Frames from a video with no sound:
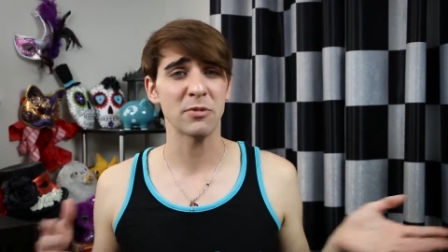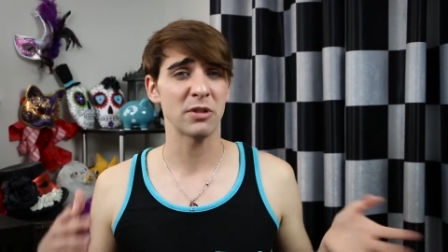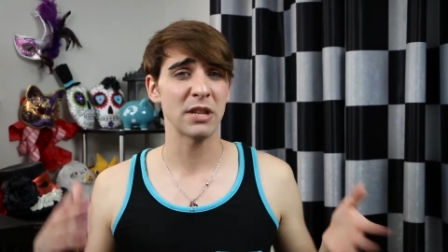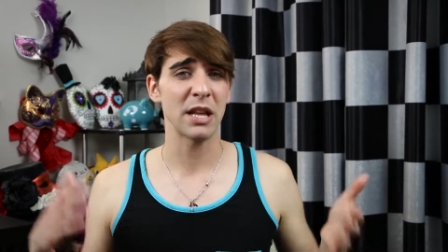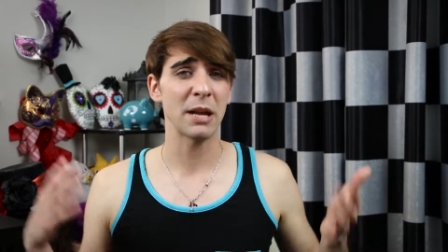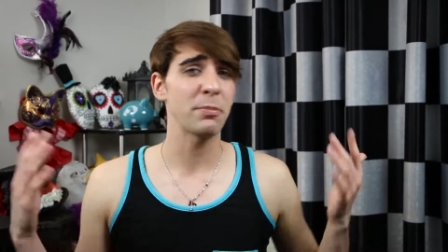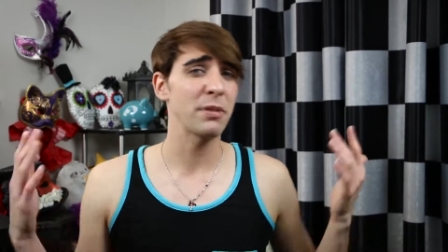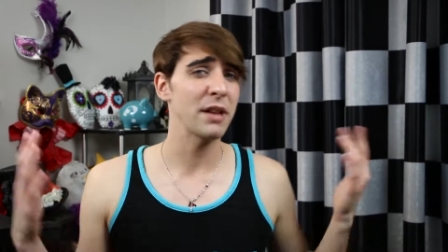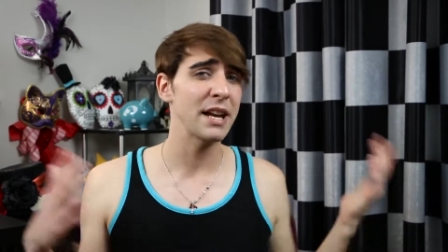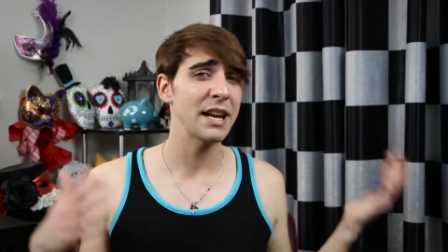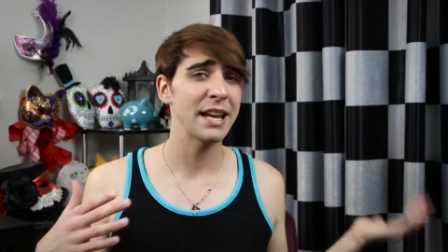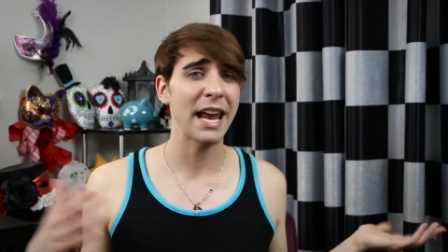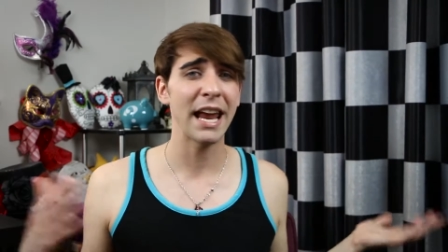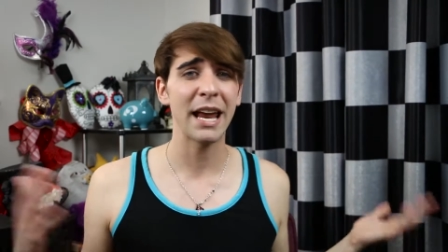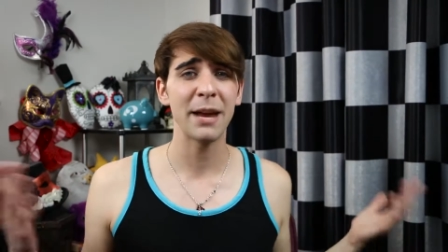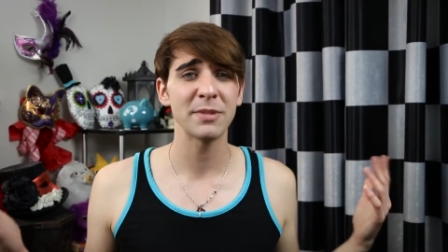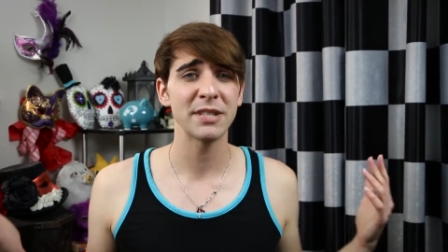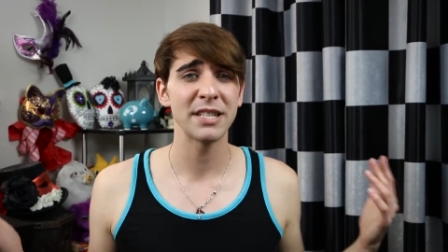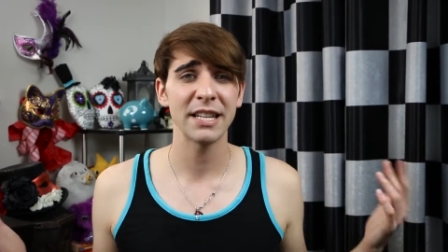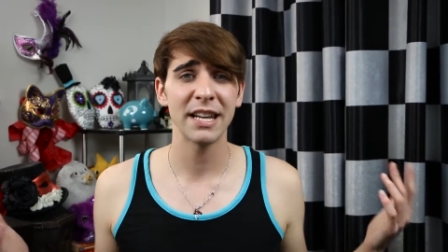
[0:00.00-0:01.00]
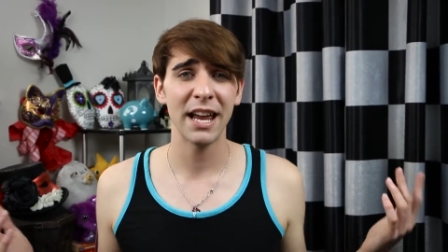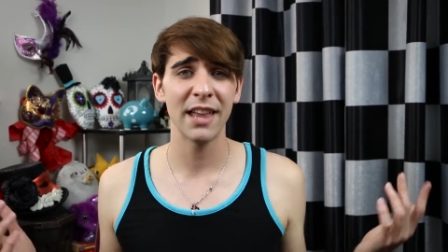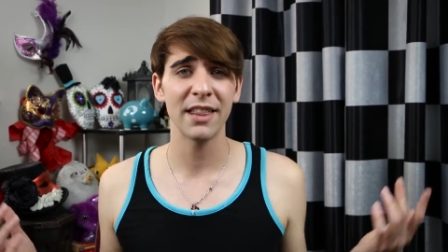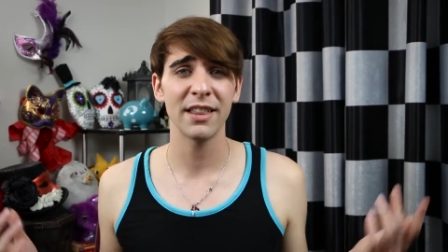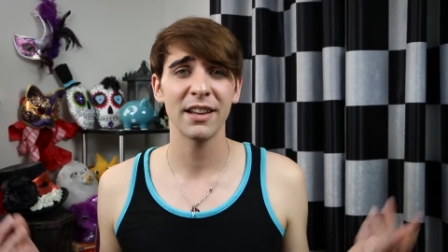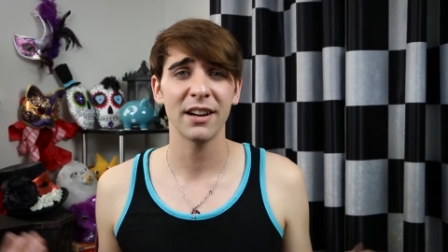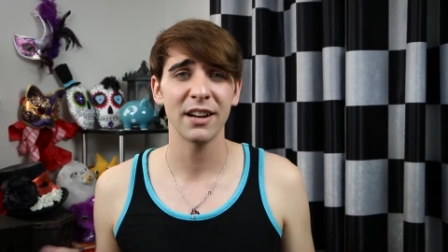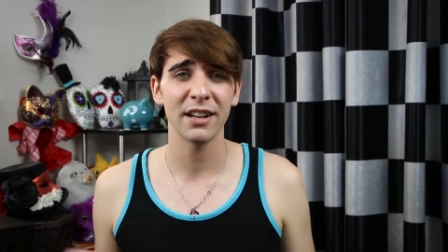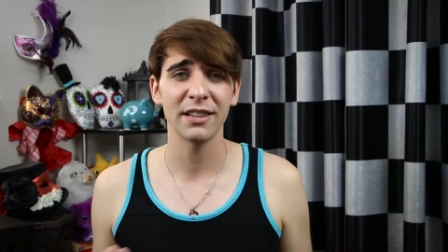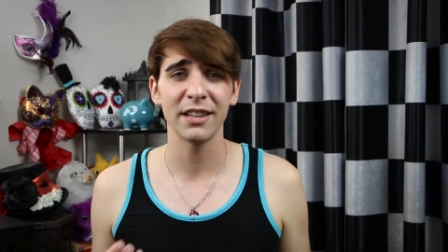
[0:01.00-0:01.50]
when they play games
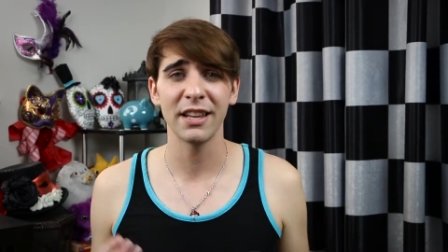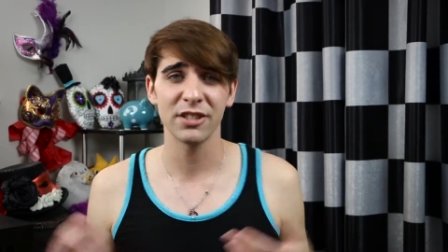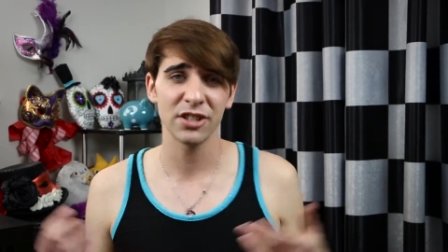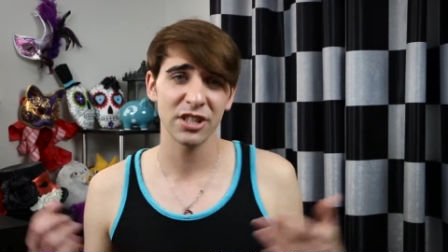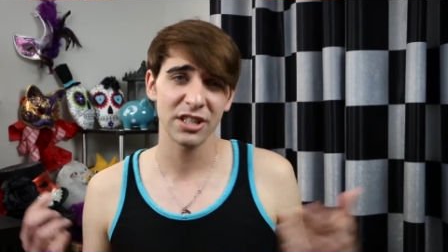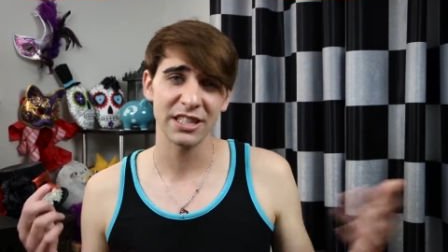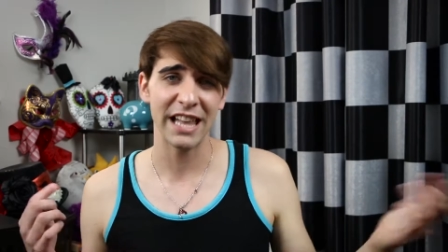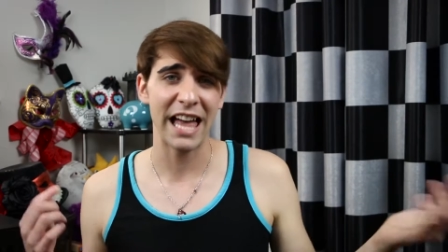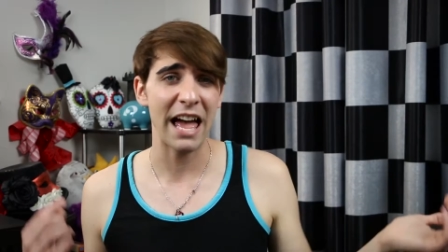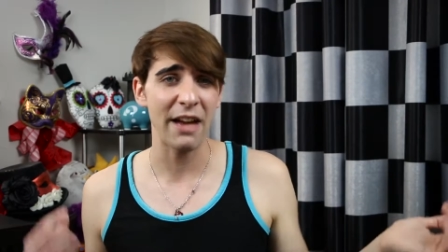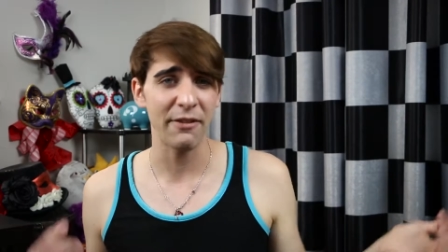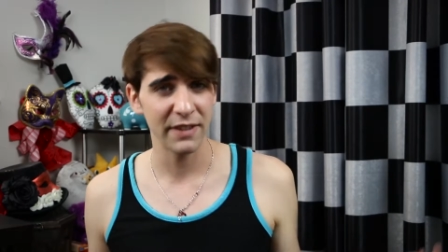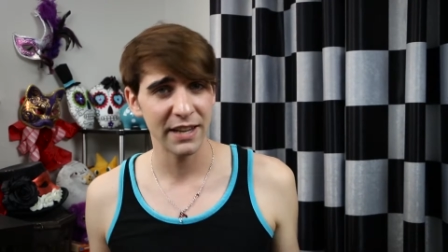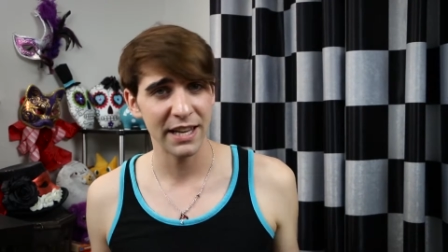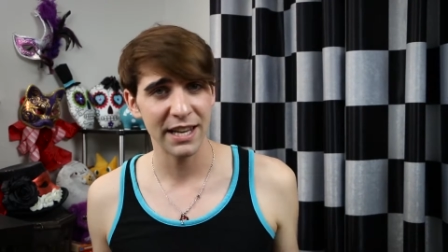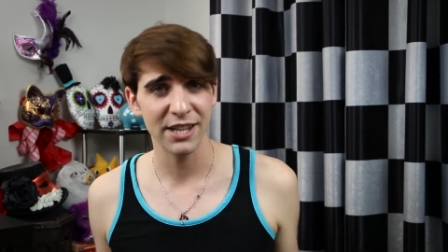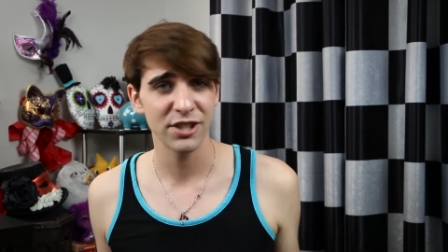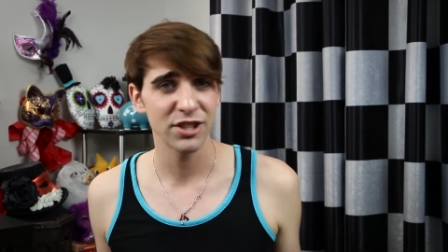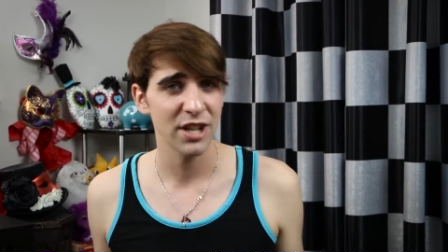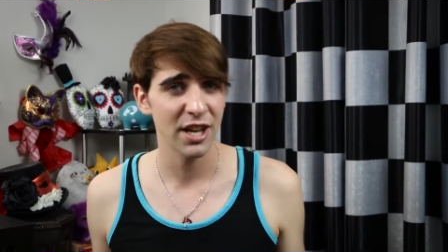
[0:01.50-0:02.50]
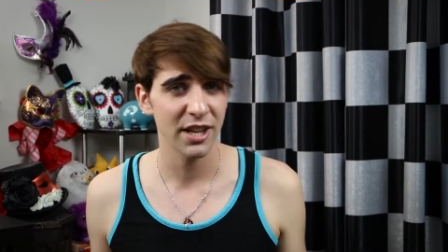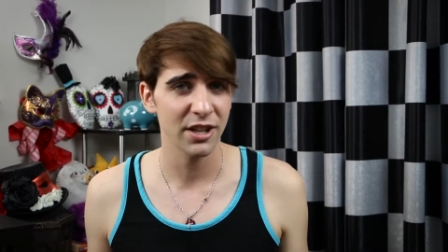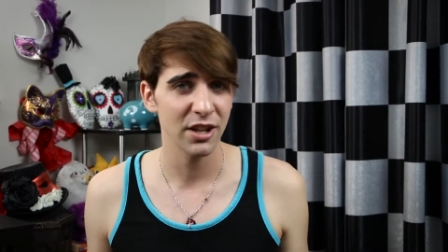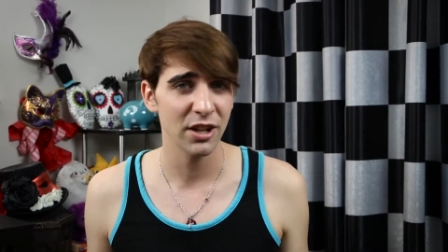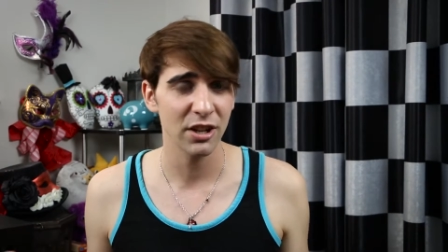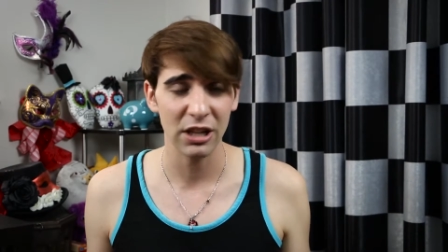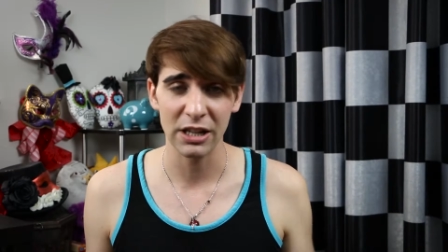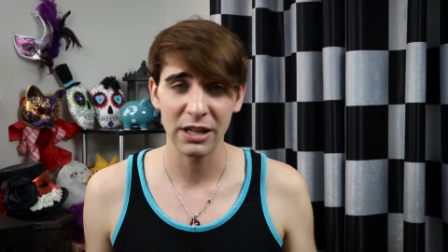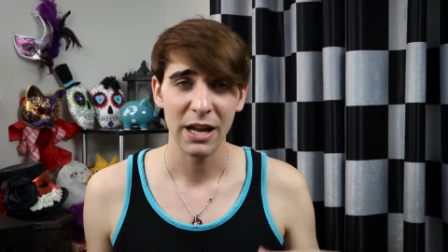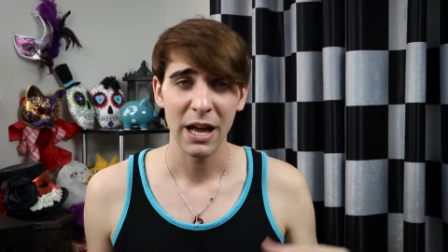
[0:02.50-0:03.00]
together and they're just laughing at each
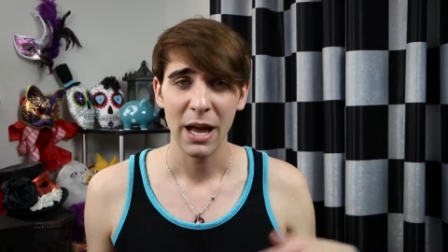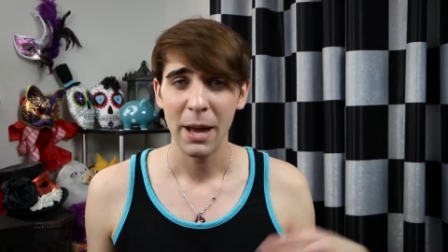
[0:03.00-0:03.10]
other and